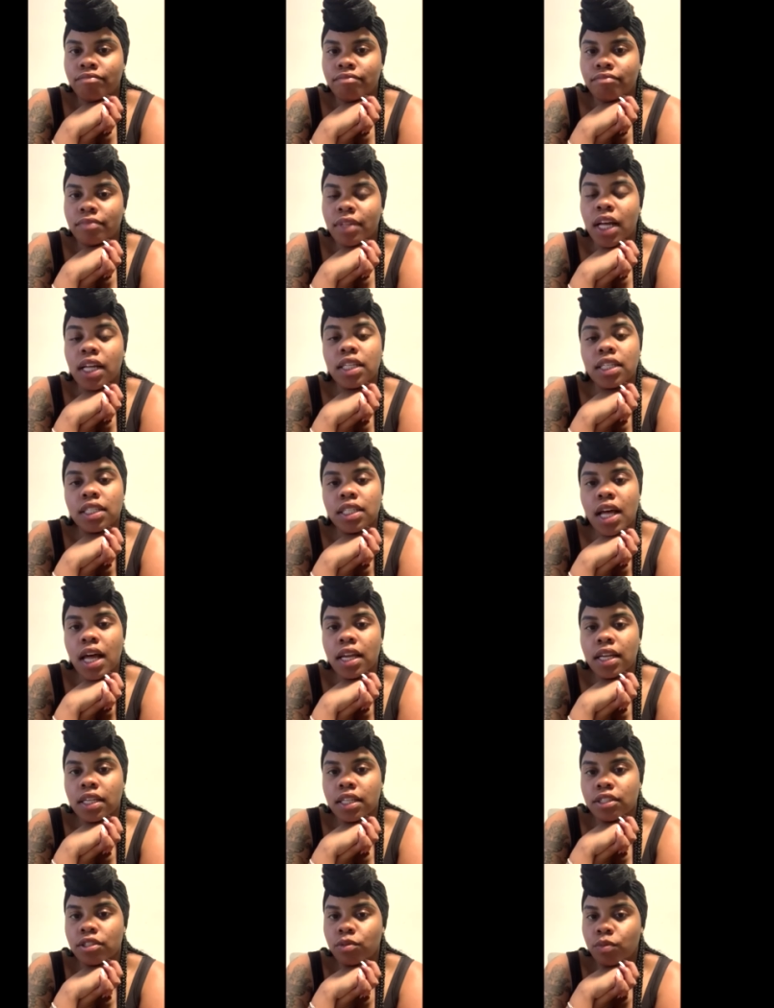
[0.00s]
I
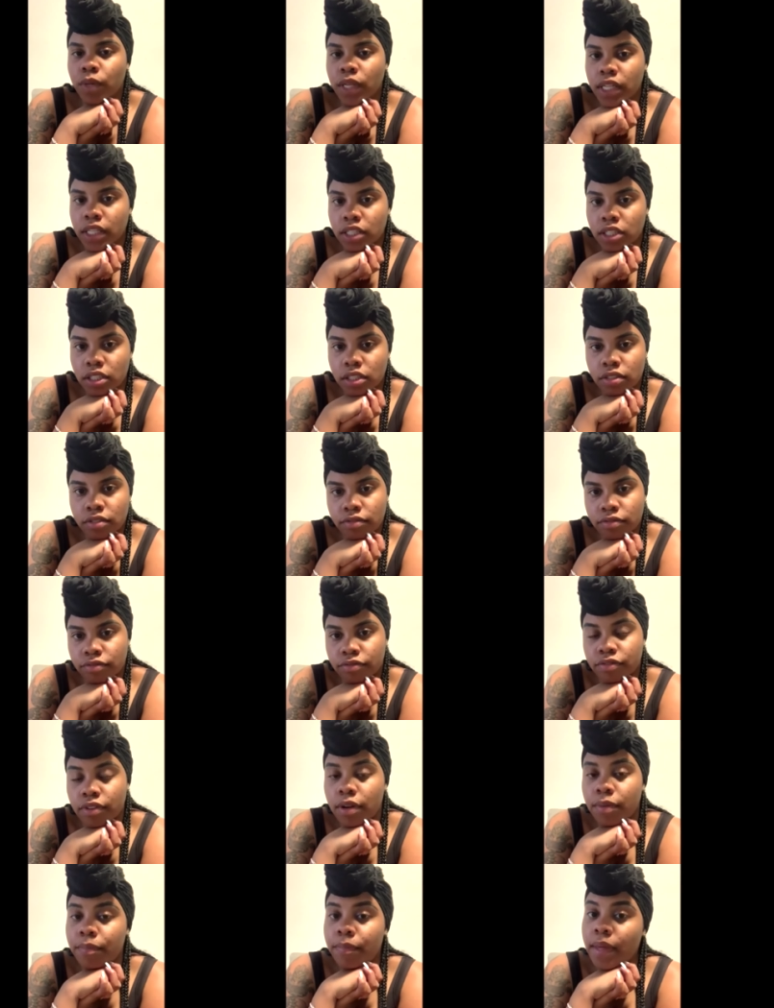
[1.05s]
decided to switch
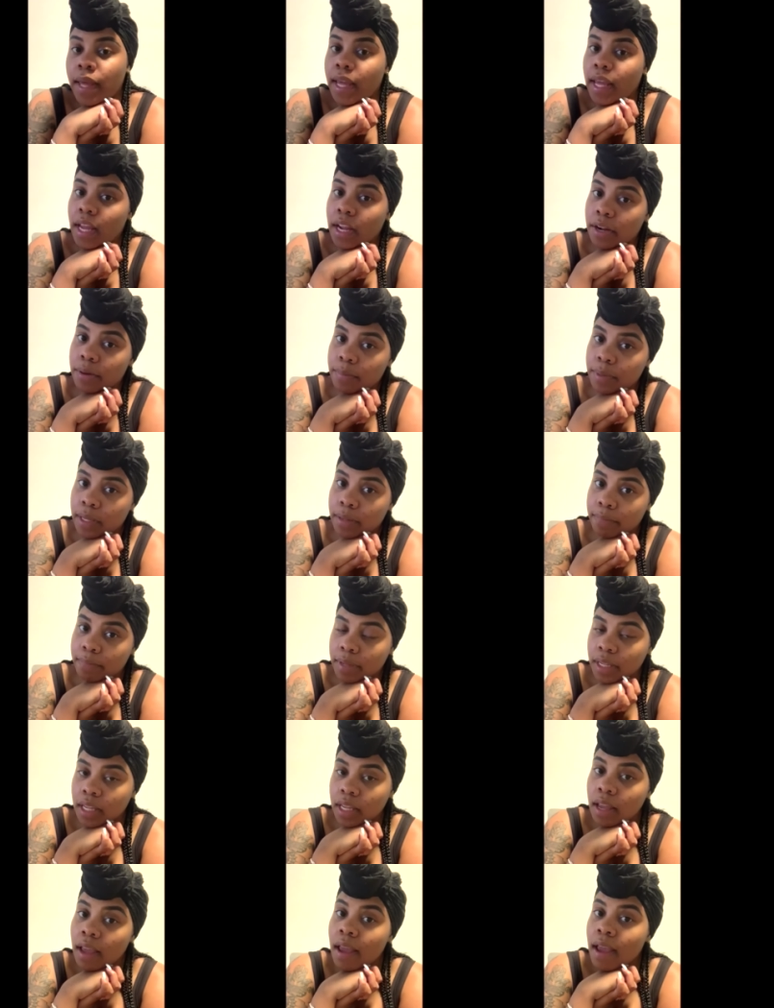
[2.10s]
from a
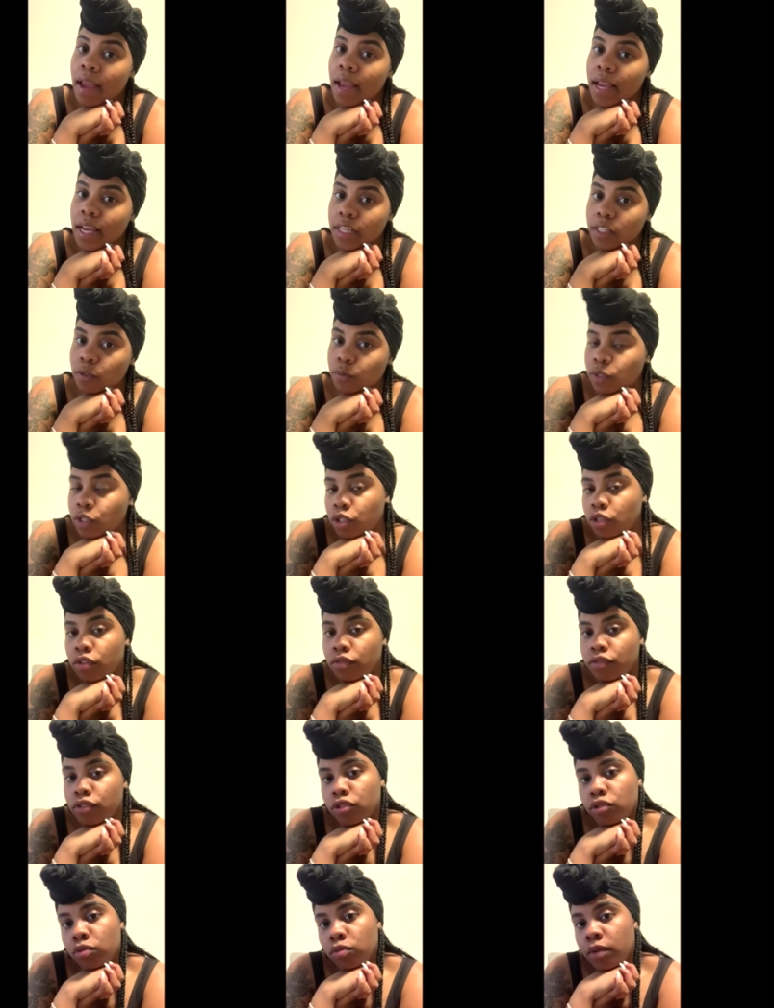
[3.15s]
Airbnb and switch
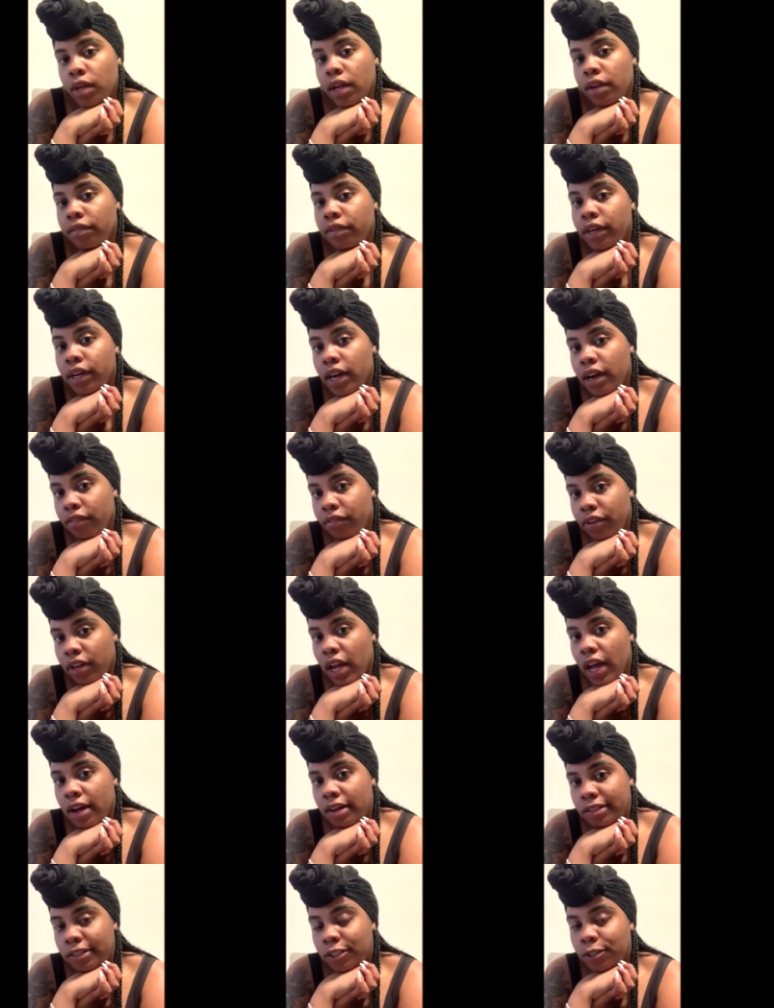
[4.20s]
over to a recovery
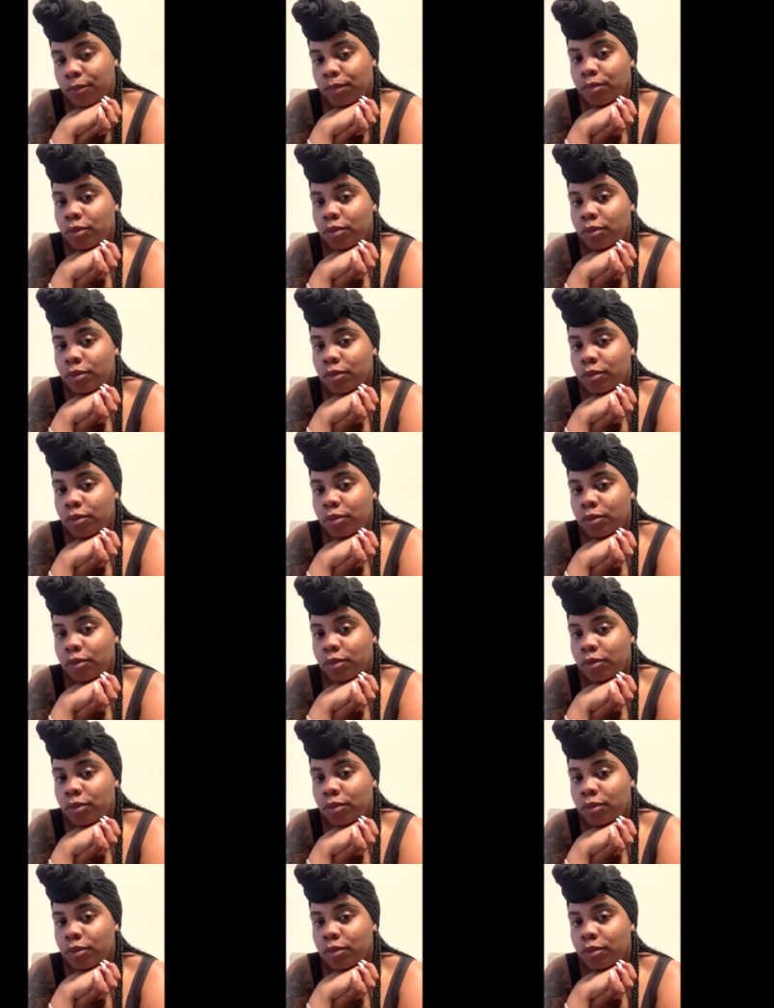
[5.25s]
house.